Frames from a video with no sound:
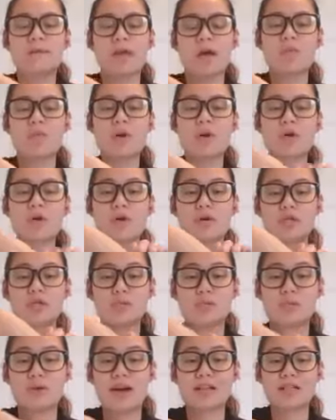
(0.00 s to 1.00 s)
and we're going
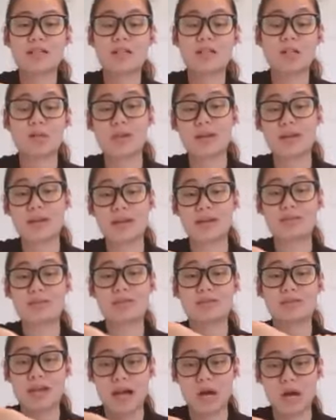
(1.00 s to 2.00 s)
to practice wringing
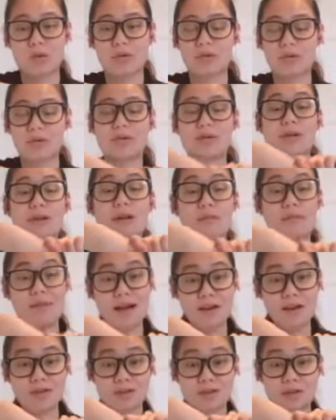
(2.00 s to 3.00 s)
the towel. So you're gonna
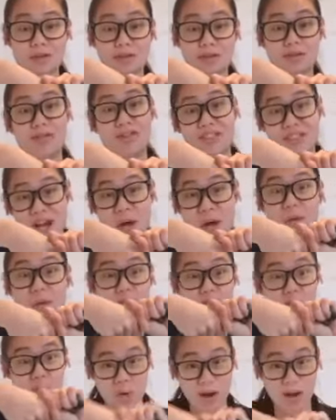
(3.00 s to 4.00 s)
imagine the
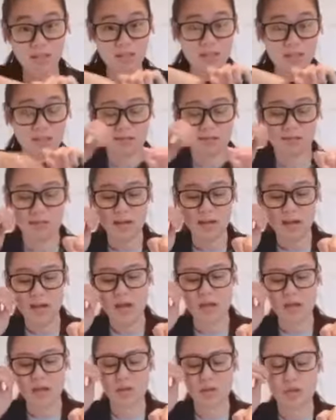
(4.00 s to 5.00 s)
towel is wet
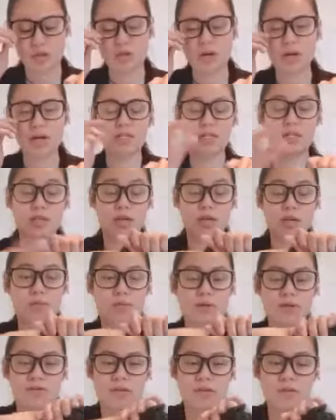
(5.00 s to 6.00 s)
and you're trying to get
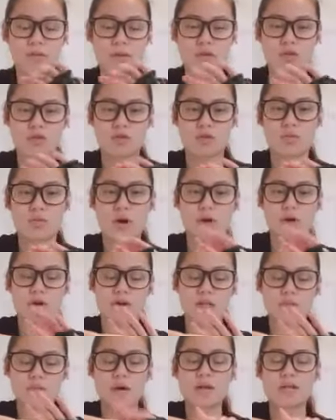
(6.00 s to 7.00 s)
rid of as much of the water
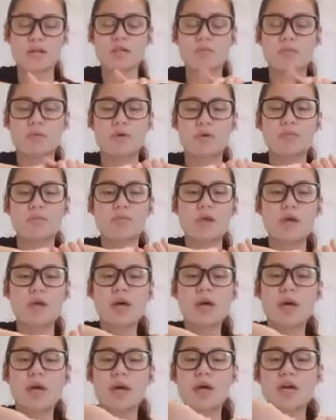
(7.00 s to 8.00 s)
as possible.
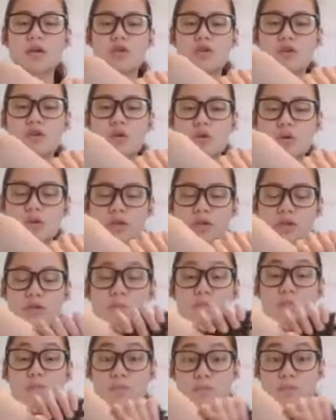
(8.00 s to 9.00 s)
And you're going to
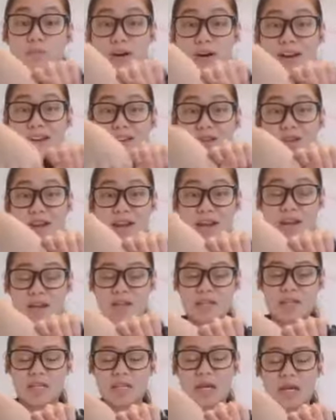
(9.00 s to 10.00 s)
Bring your
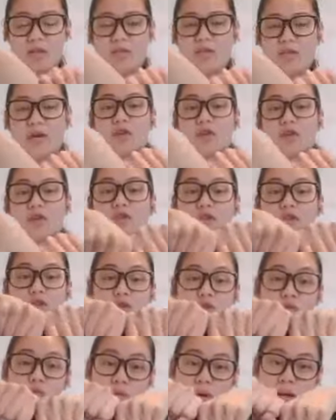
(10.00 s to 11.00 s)
hands together and you're
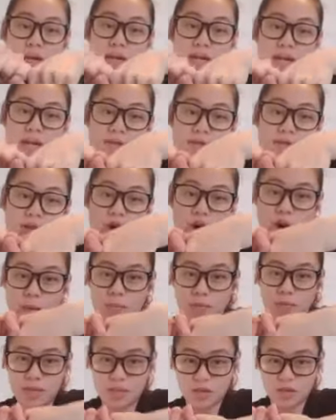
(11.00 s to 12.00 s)
gonna wring in the
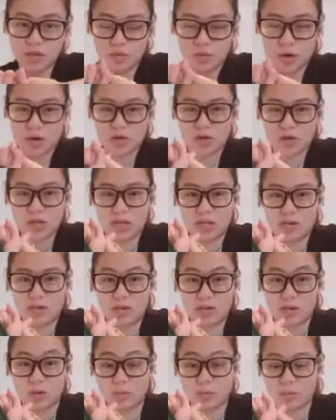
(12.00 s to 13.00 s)
opposite direction.
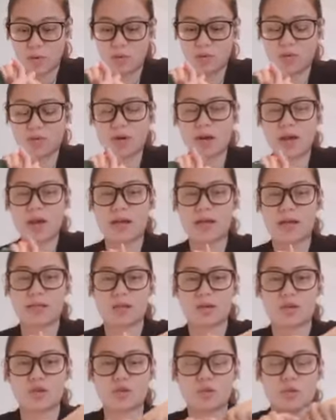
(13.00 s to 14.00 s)
So both your
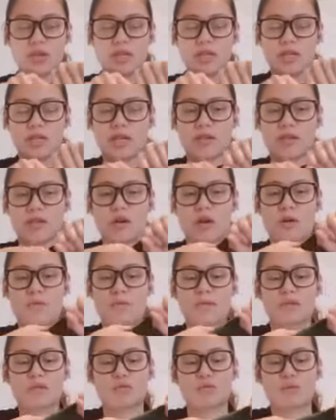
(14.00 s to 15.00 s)
hands are twisting in the
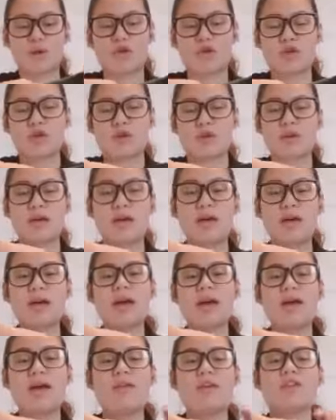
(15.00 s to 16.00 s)
opposite direction.
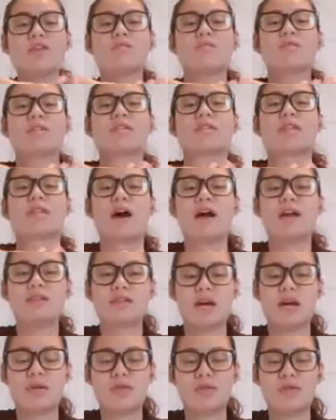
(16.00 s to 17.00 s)
And then you slide
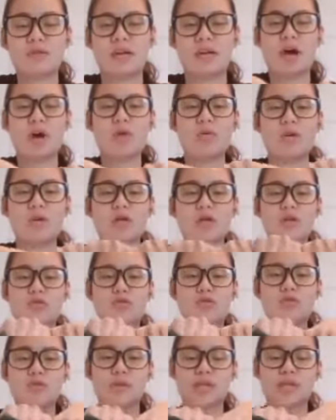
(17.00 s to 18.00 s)
down the towel and you
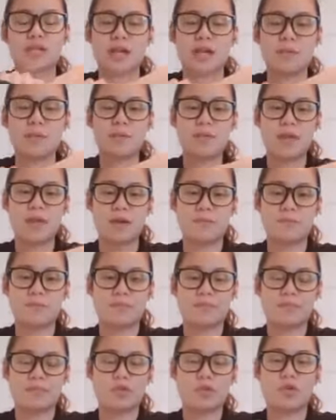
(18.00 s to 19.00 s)
do the same thing
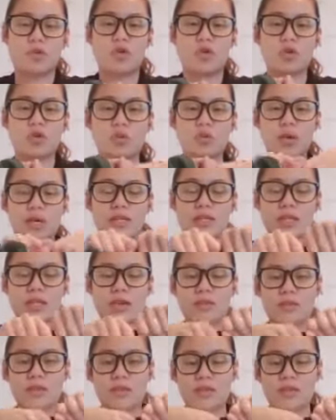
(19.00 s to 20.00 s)
all the way
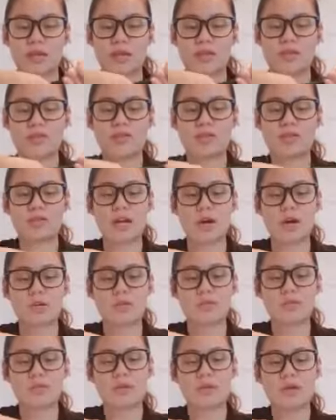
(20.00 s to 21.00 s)
down the length of the
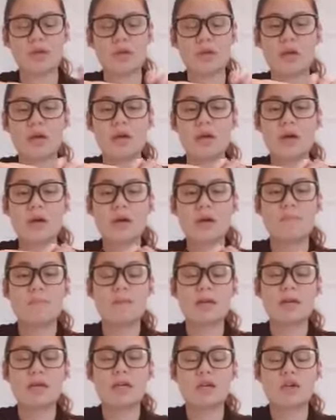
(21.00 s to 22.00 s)
towel,
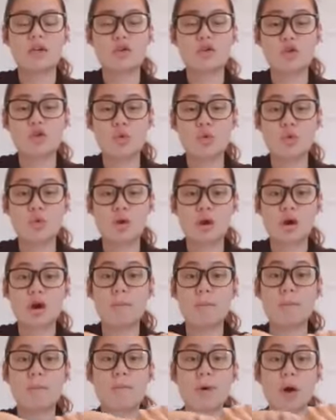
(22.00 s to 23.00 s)
making
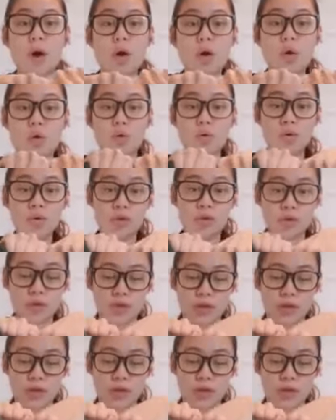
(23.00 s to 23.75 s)
sure both